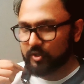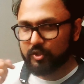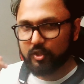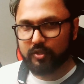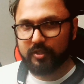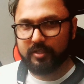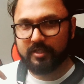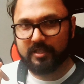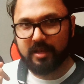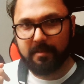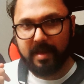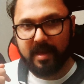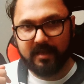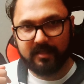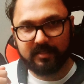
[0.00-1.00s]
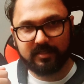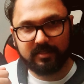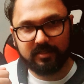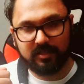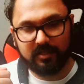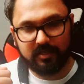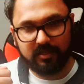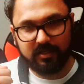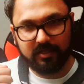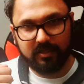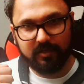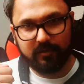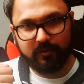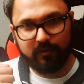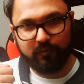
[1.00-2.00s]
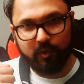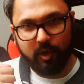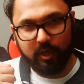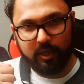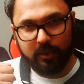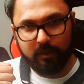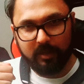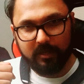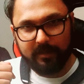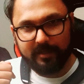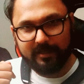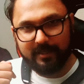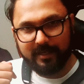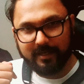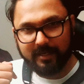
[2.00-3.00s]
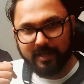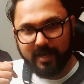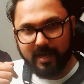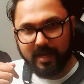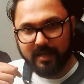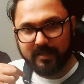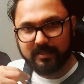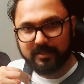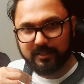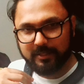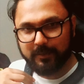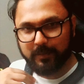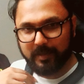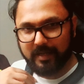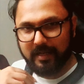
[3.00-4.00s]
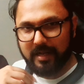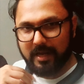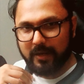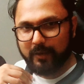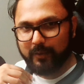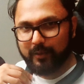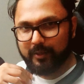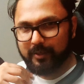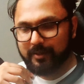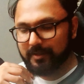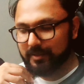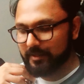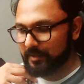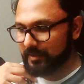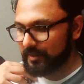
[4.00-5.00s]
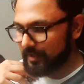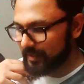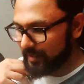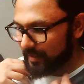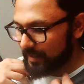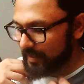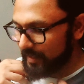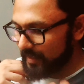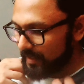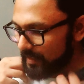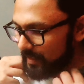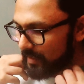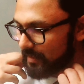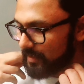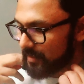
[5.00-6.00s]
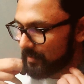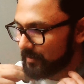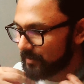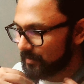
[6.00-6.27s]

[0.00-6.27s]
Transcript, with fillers: So this is the max uh, volume limit that it has. It's pretty loud and